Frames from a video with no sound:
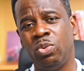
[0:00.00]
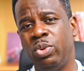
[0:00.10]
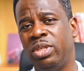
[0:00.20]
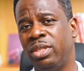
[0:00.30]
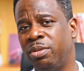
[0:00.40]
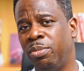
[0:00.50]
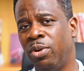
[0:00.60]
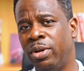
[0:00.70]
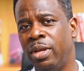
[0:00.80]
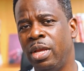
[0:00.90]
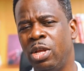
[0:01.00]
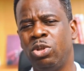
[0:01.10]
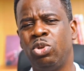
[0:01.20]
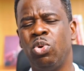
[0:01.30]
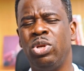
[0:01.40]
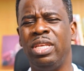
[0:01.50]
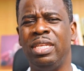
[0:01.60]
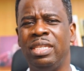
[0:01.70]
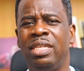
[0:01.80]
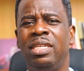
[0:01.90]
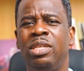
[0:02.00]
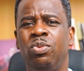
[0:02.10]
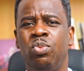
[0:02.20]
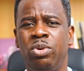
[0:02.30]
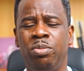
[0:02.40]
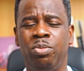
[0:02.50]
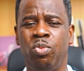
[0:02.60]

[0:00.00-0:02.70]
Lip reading: with his blood. So indeed he will